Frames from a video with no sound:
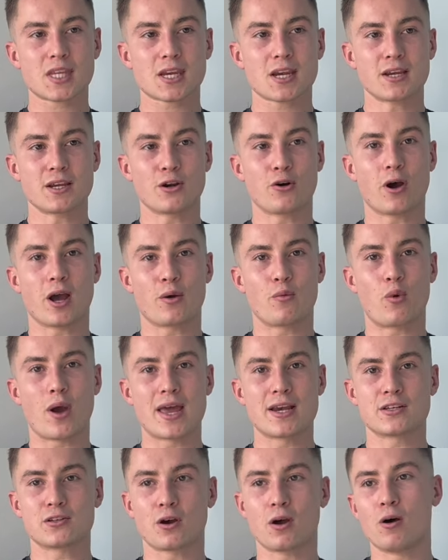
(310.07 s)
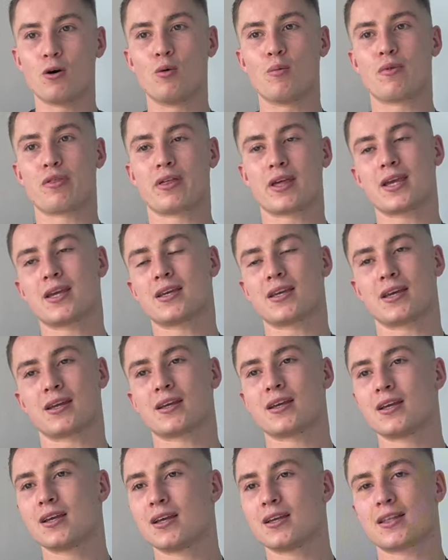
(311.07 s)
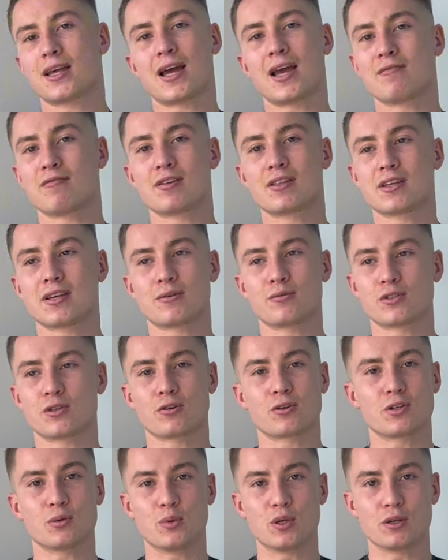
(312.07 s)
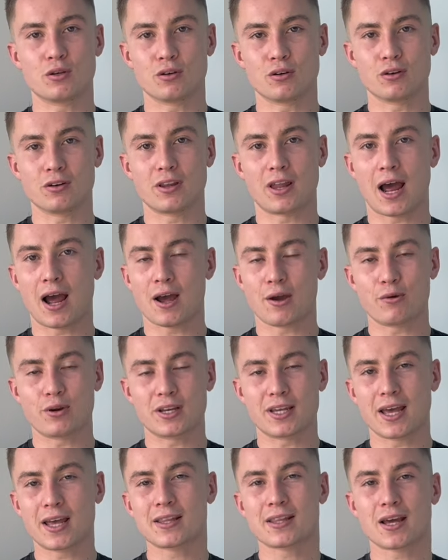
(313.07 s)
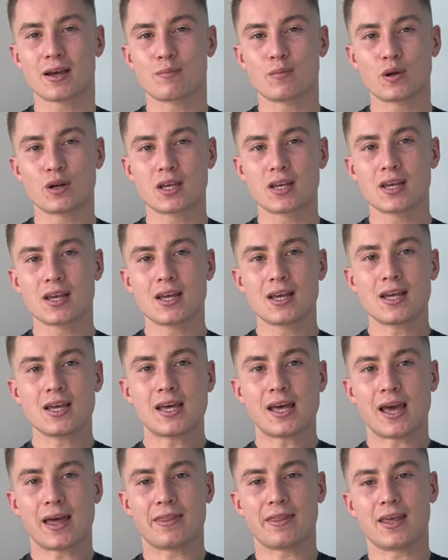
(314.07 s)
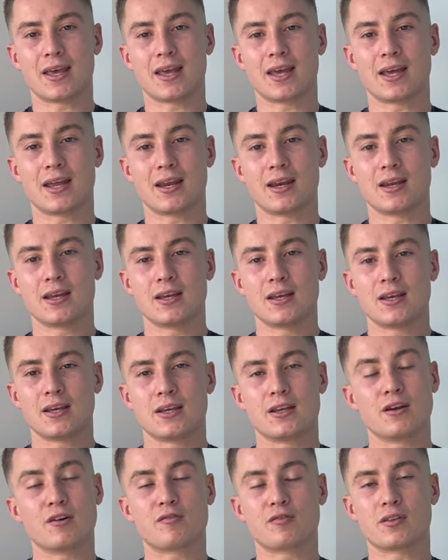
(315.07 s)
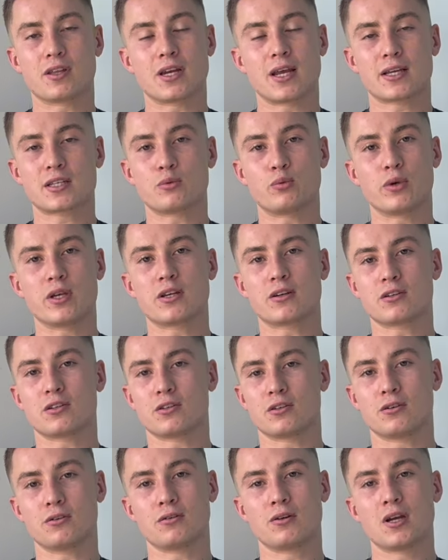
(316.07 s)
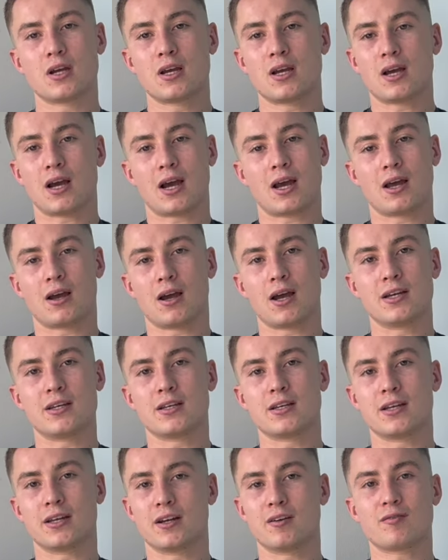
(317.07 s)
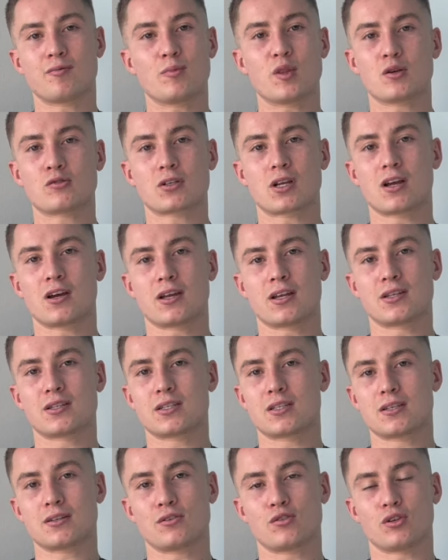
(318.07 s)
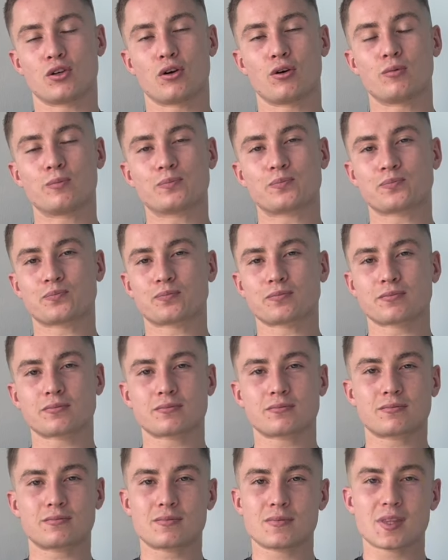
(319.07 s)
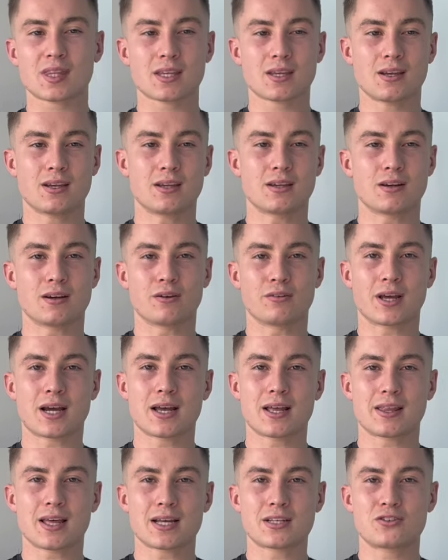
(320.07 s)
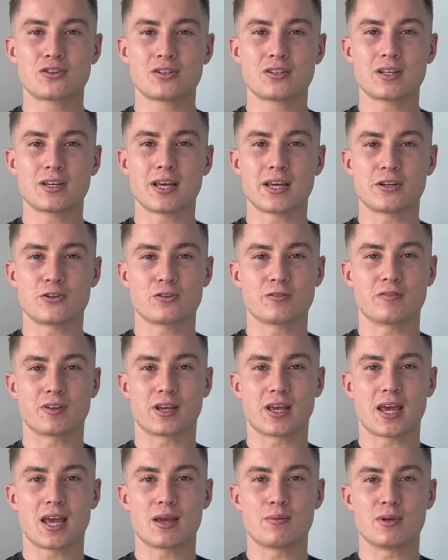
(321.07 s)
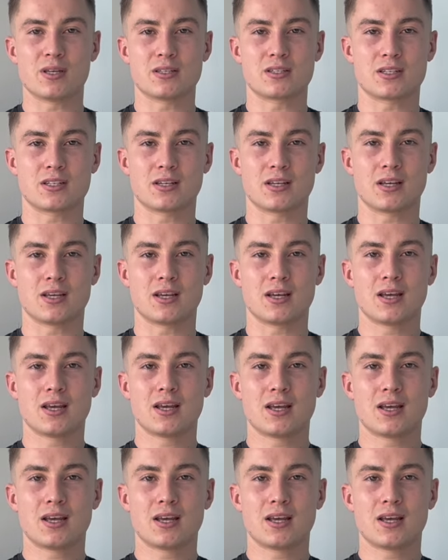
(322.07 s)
you know, I went home thinking that everything was going to be good, that I would get that money. And then, you know, for the next week or two, I didn't hear from those clients. So, you know, that's just the nature of the game is to,